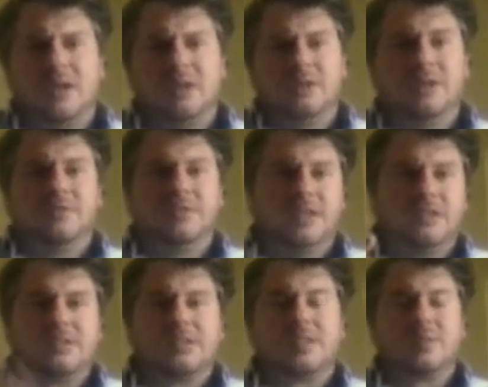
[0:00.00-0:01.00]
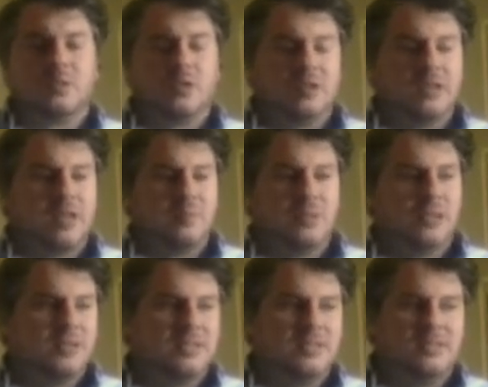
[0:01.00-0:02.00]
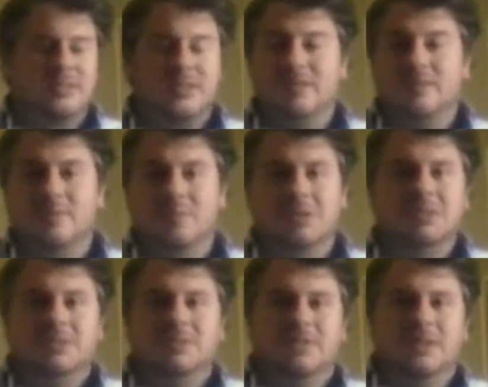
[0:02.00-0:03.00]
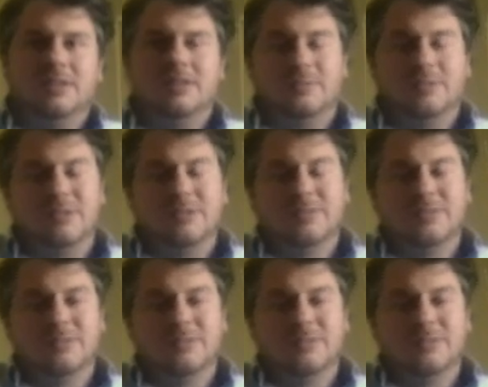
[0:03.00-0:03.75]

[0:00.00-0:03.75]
I don't have data to support that, but it's just kind of a belief I live with.